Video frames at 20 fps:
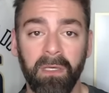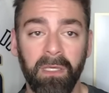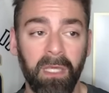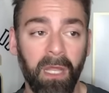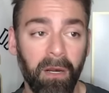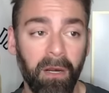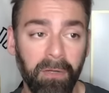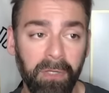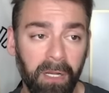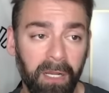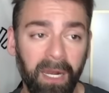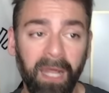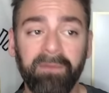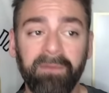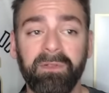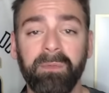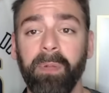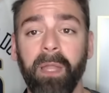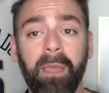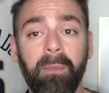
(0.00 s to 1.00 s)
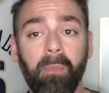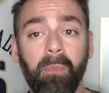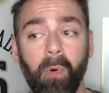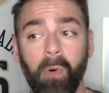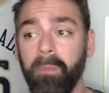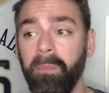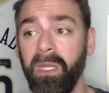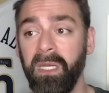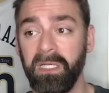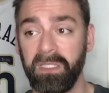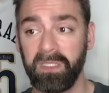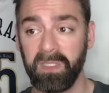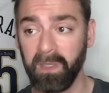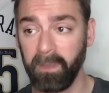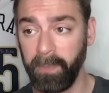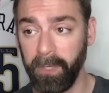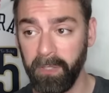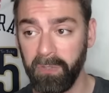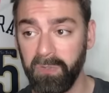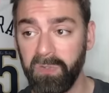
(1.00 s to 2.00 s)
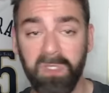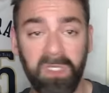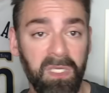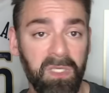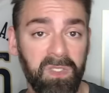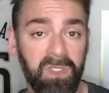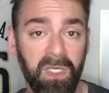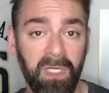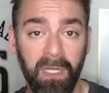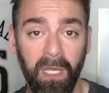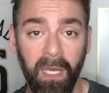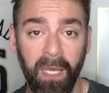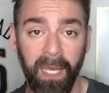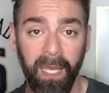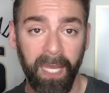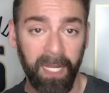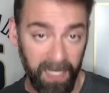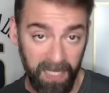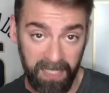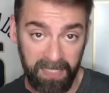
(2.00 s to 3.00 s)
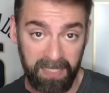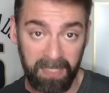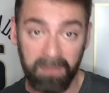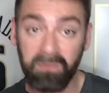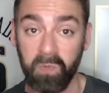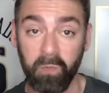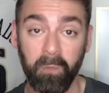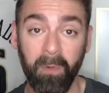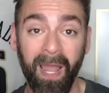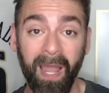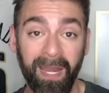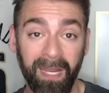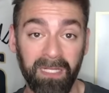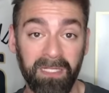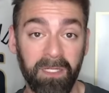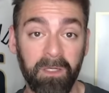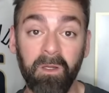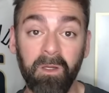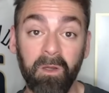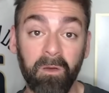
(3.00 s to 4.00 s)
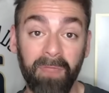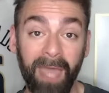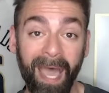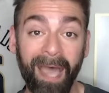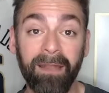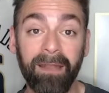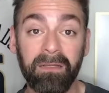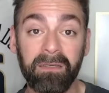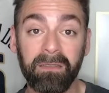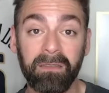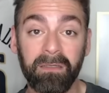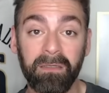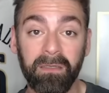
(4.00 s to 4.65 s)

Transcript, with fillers: You know, you're going to have to play more minutes in the postseason, and he seems ready to do that.